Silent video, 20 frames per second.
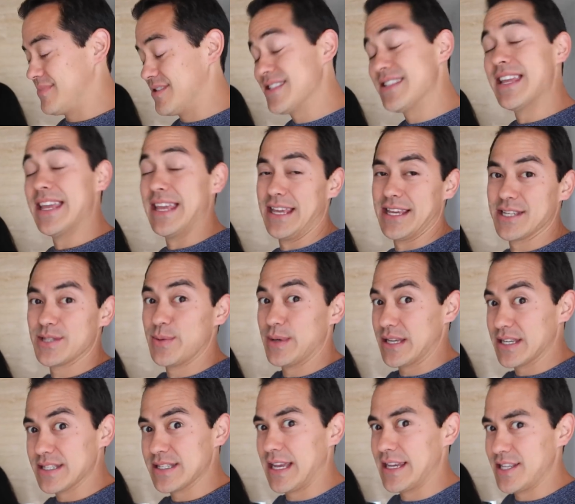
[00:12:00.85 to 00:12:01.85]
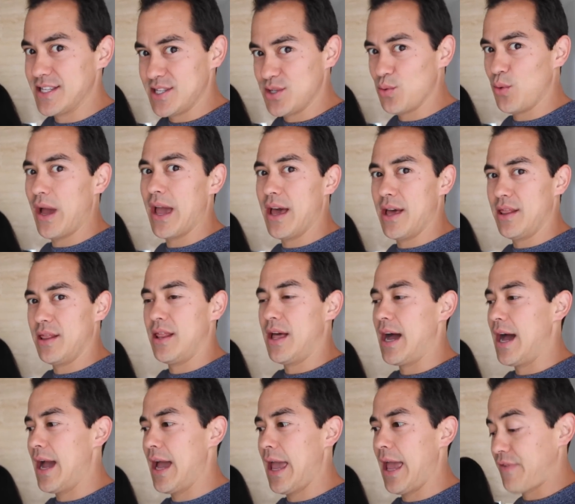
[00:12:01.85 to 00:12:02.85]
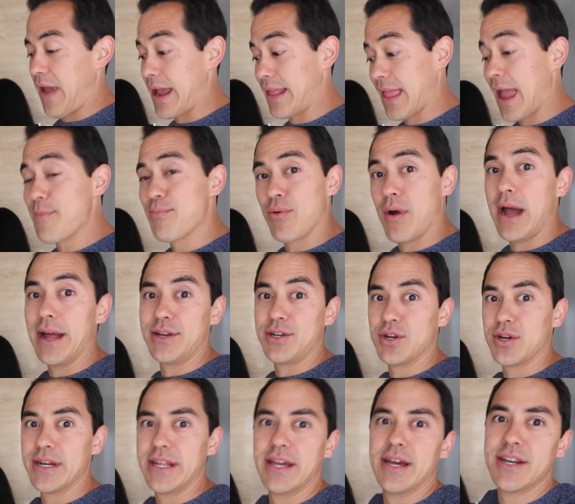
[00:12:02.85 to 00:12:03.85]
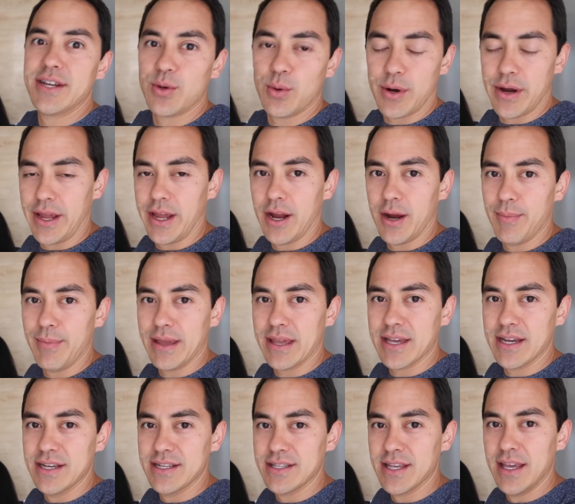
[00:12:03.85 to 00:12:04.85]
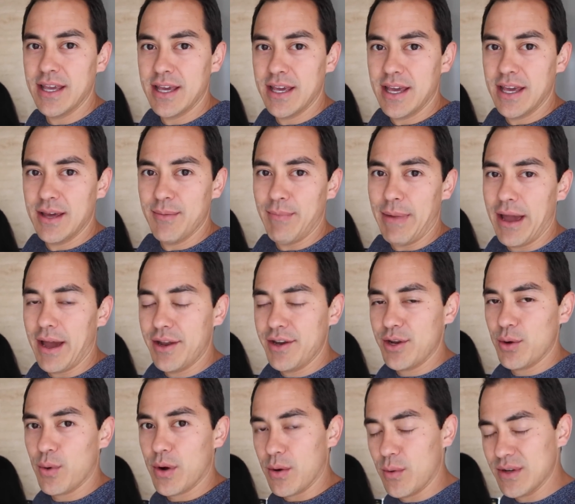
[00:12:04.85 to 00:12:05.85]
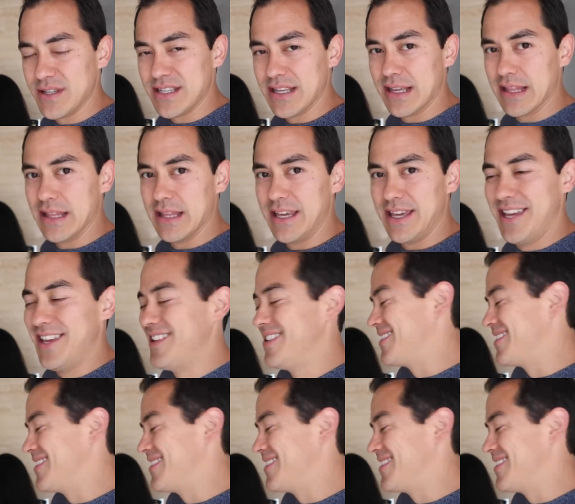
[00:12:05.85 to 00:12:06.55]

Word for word: stinks because I sweat a lot. In fact, I brought dirty underwear here because my underwear wasn't clean.